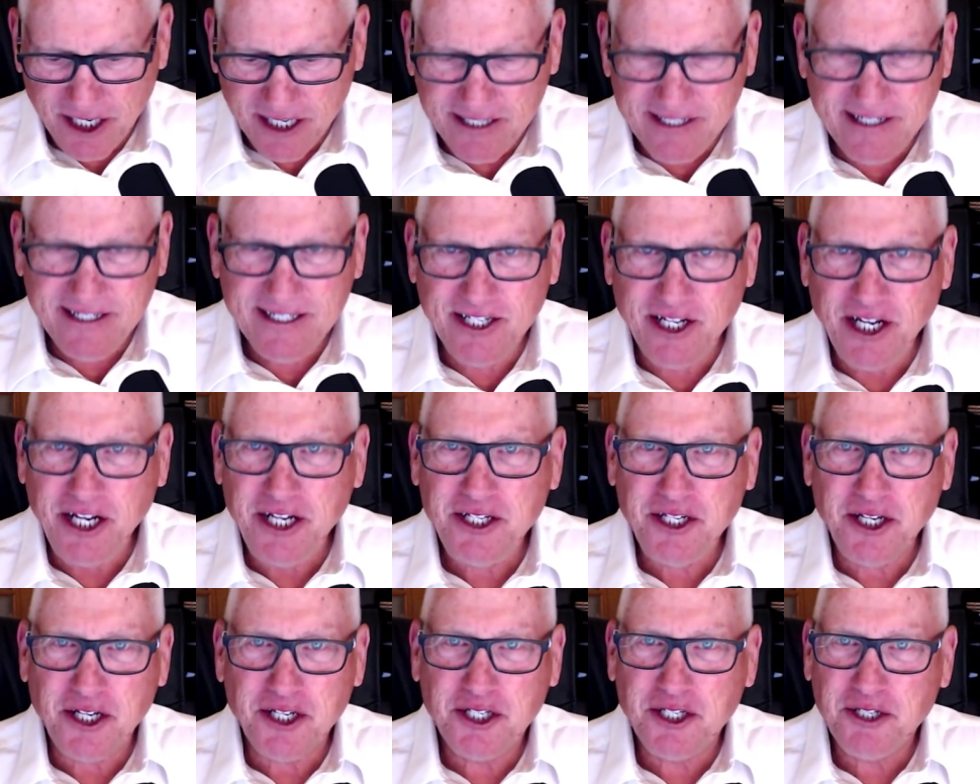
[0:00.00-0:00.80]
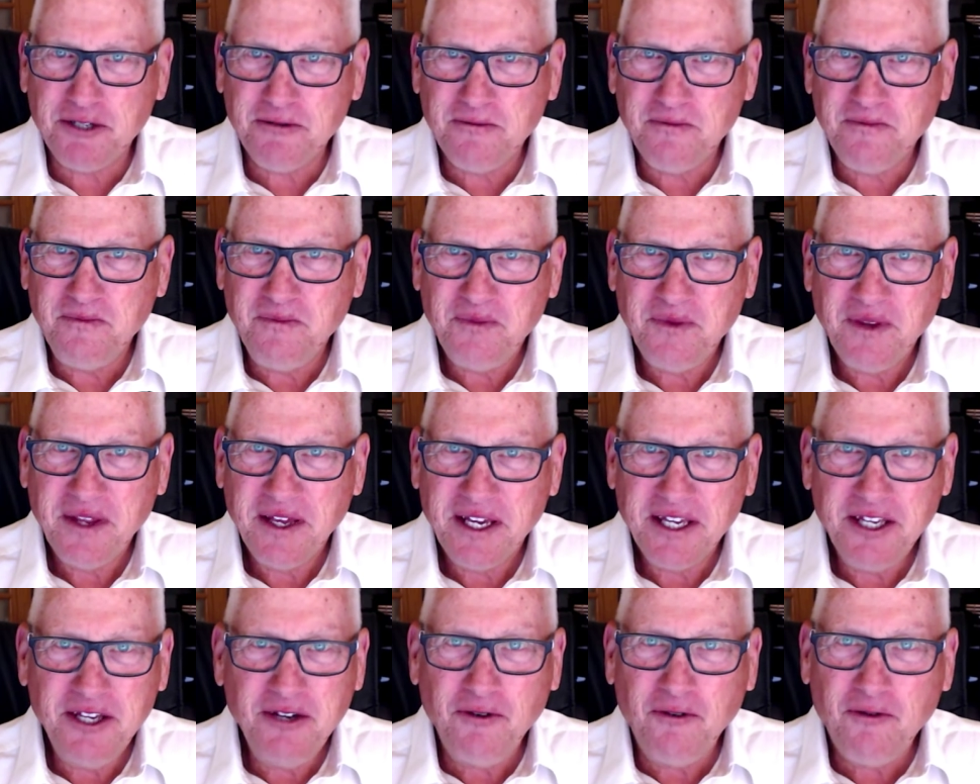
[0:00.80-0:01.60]
Jesus,
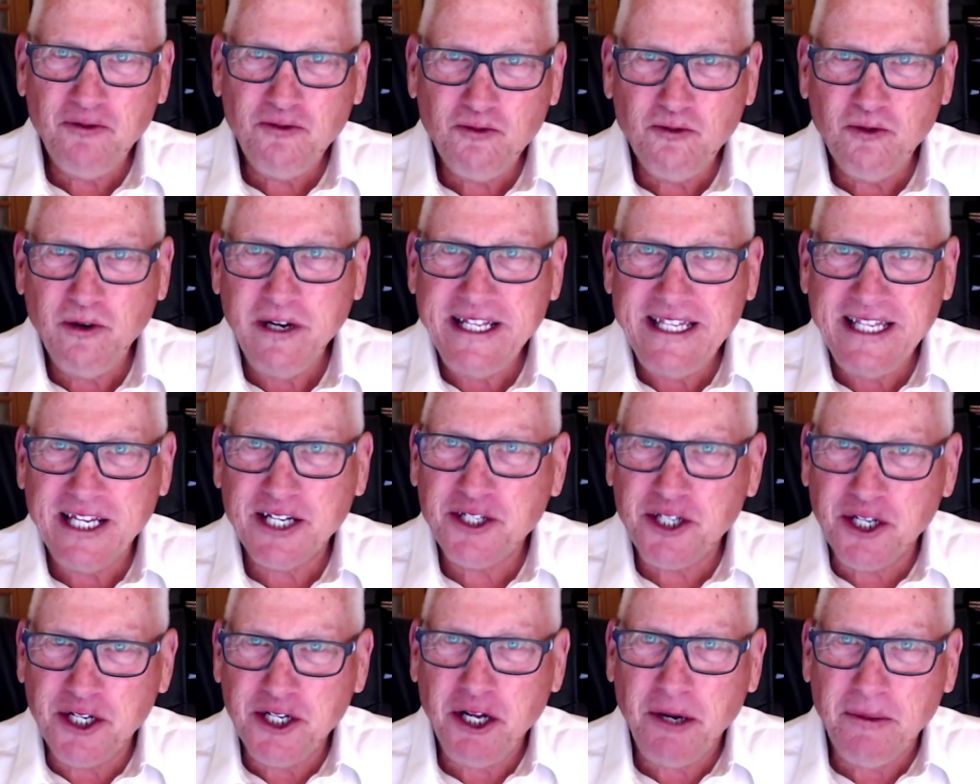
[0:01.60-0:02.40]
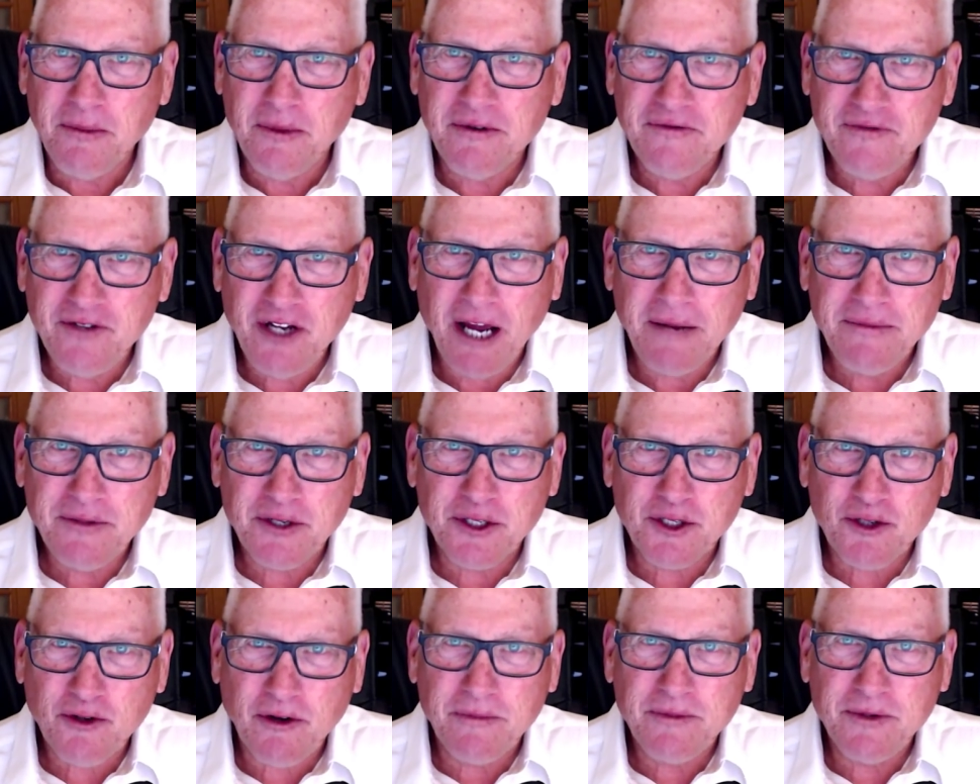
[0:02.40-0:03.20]
you'll read this a number of times in
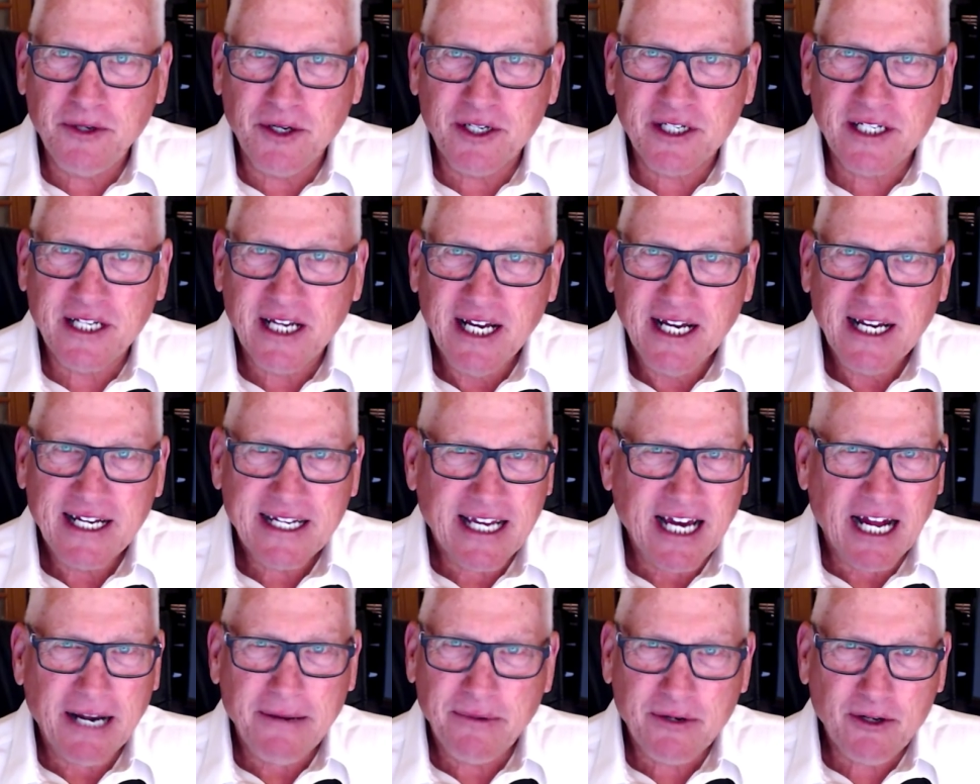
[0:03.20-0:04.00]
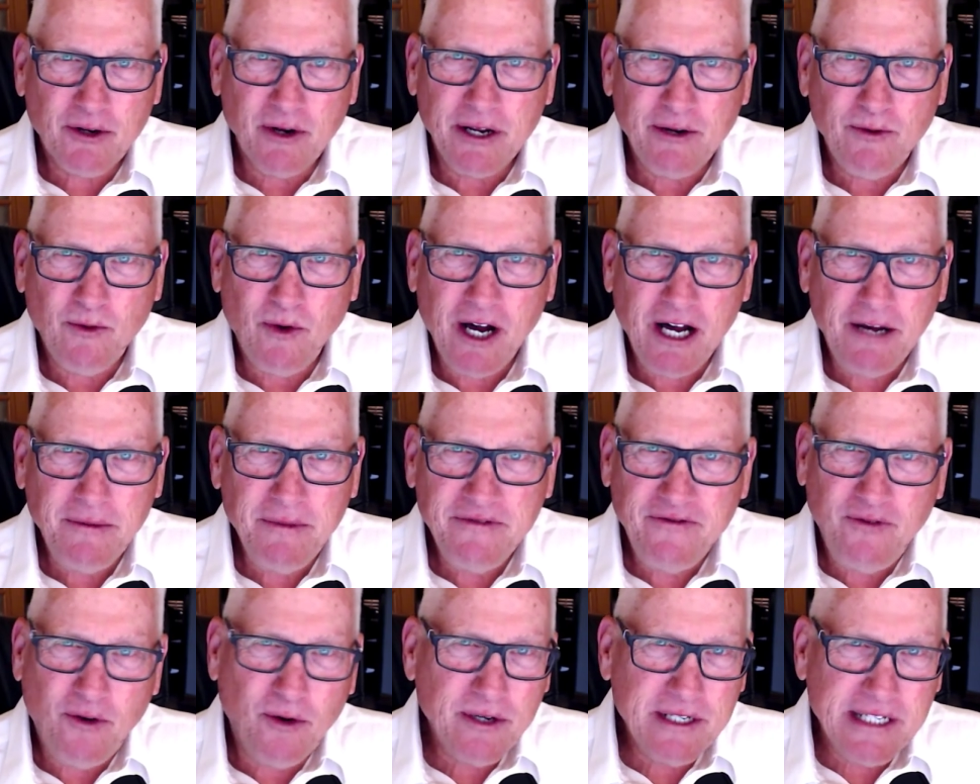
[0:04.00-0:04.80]
scriptures, got up a great while
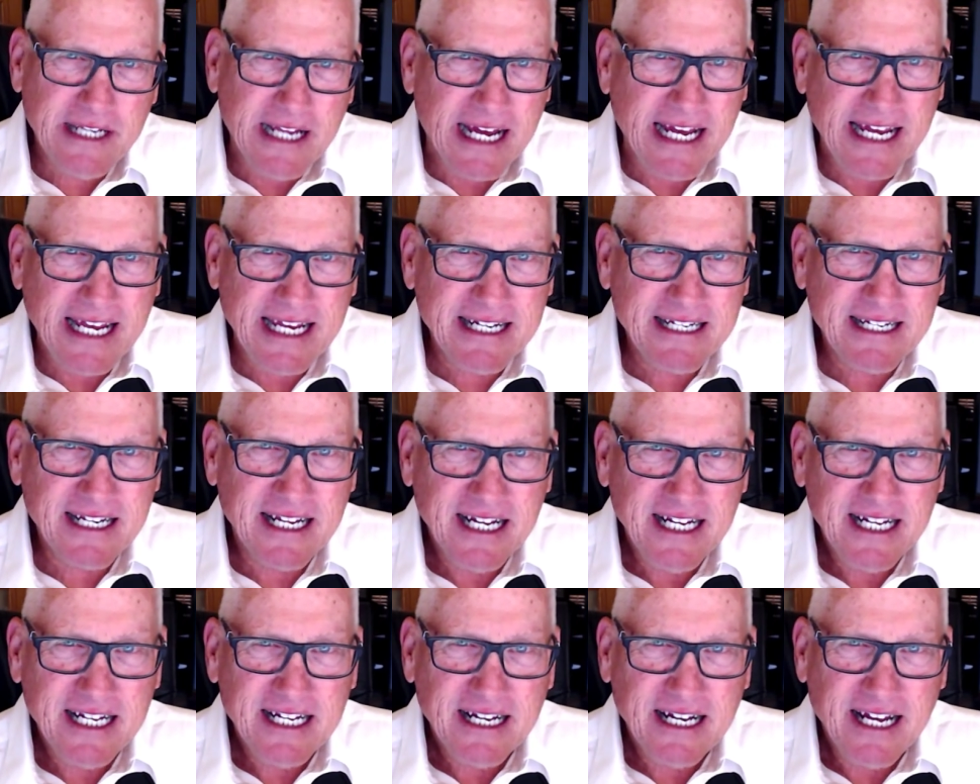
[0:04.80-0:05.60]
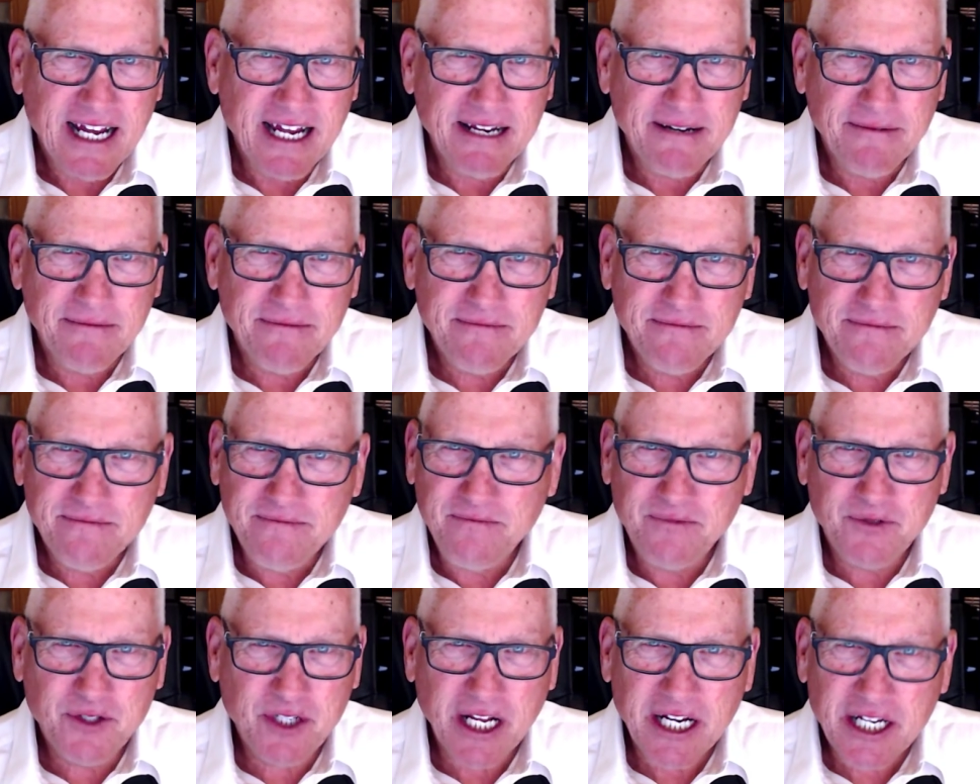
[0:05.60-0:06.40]
before day and
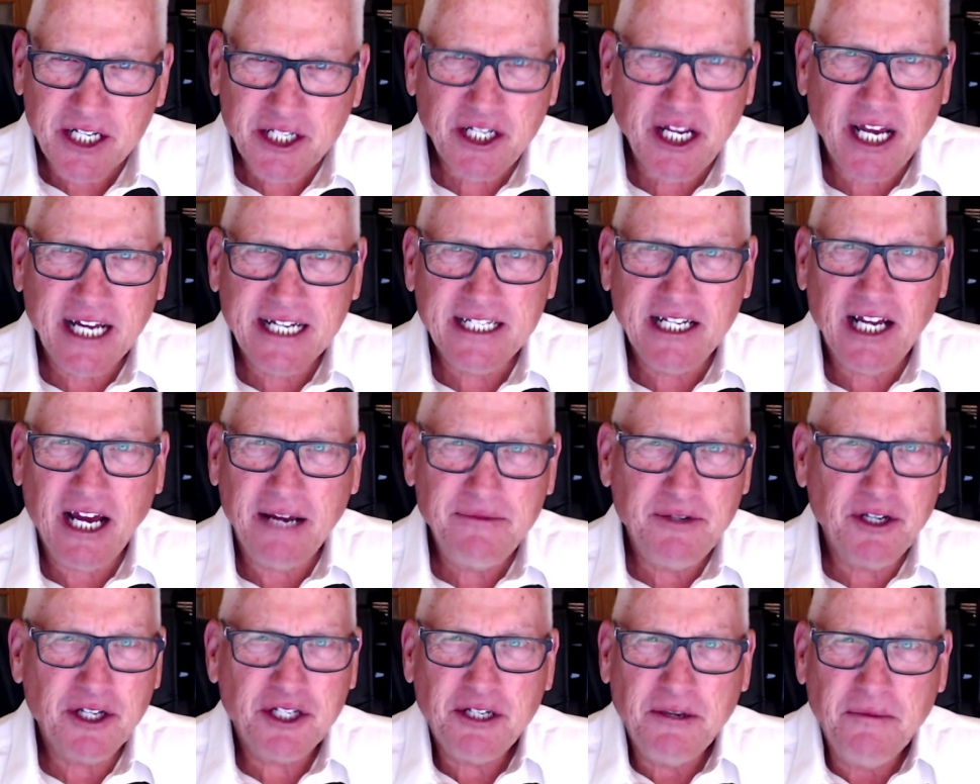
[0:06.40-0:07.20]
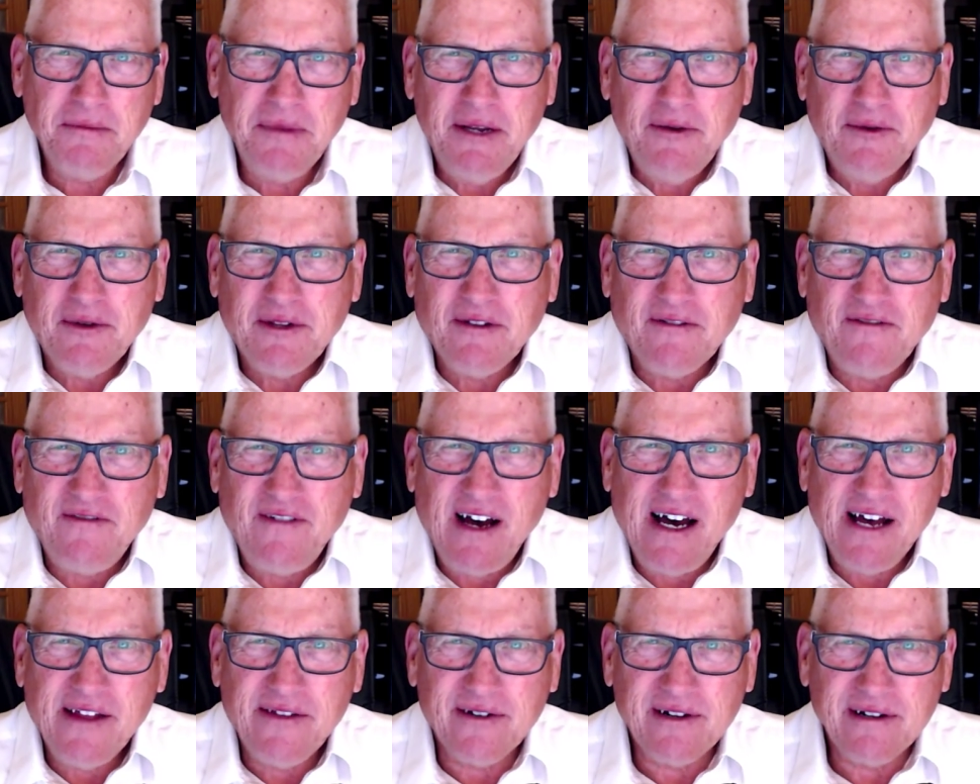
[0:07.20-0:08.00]
set aside time just to meet with the
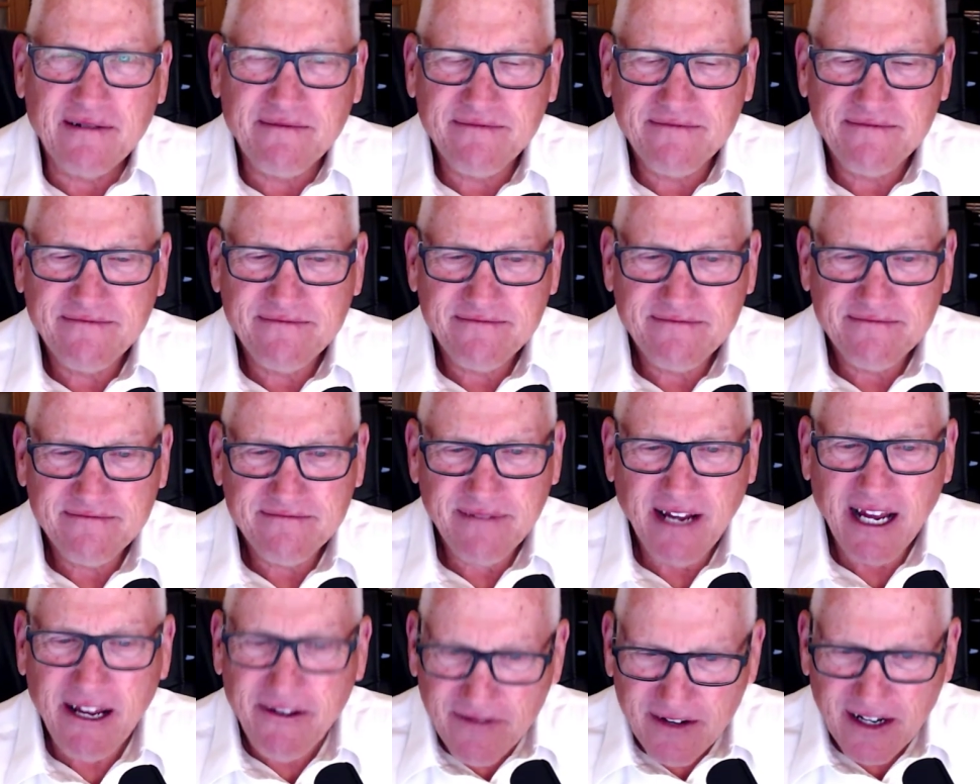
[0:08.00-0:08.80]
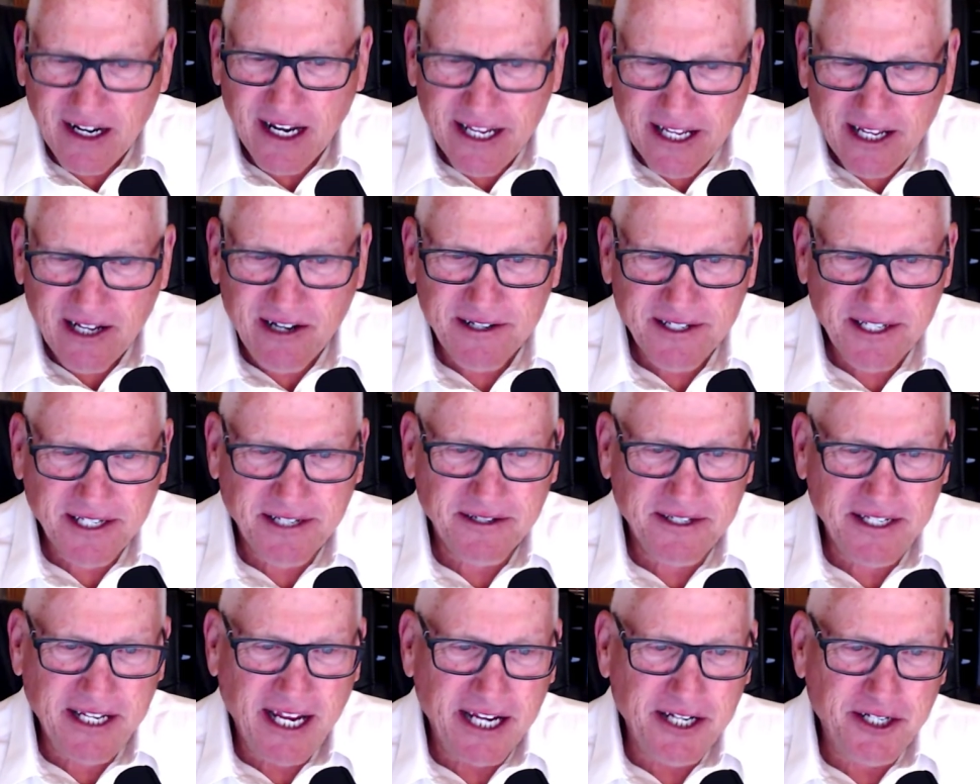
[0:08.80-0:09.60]
Father. Heavenly
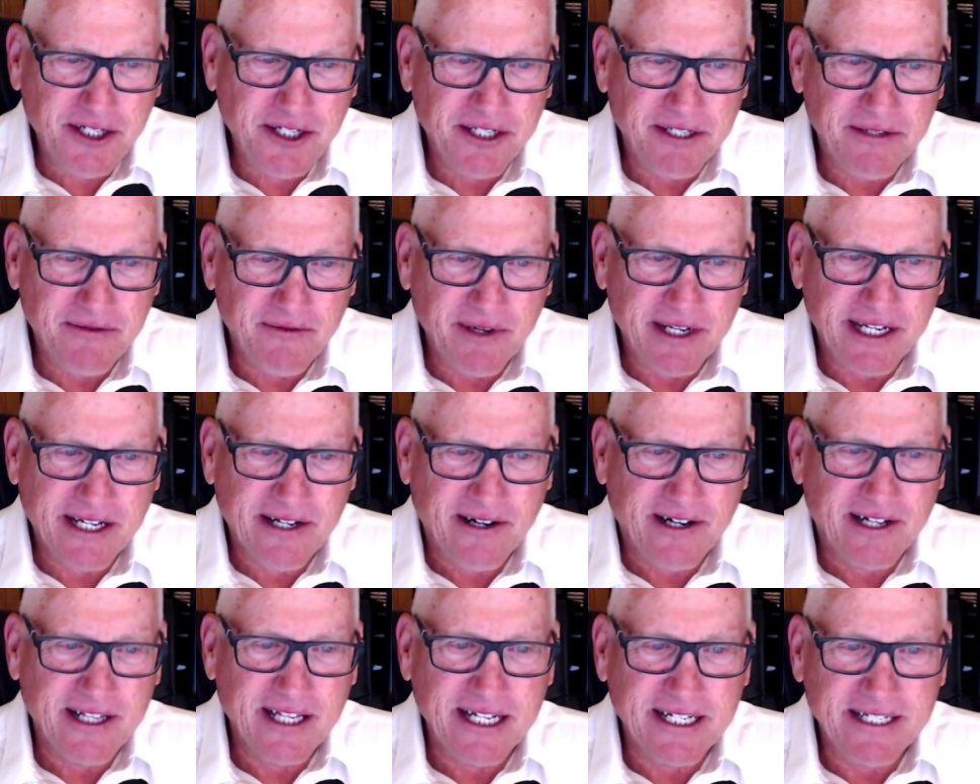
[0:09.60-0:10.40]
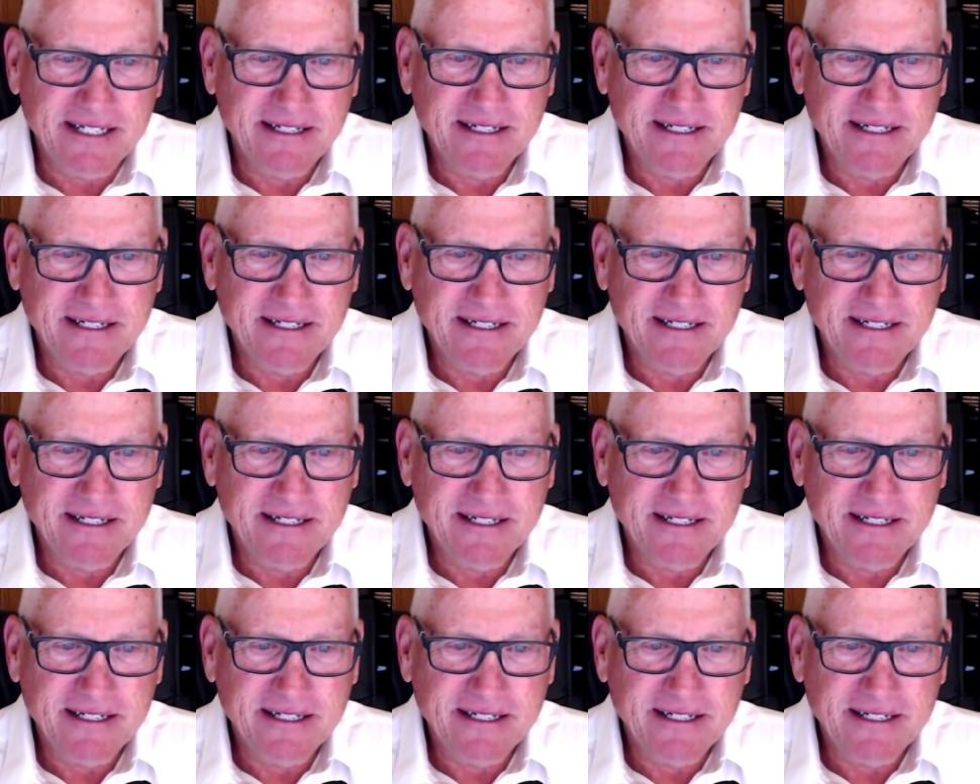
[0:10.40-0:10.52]
consultation, we call it.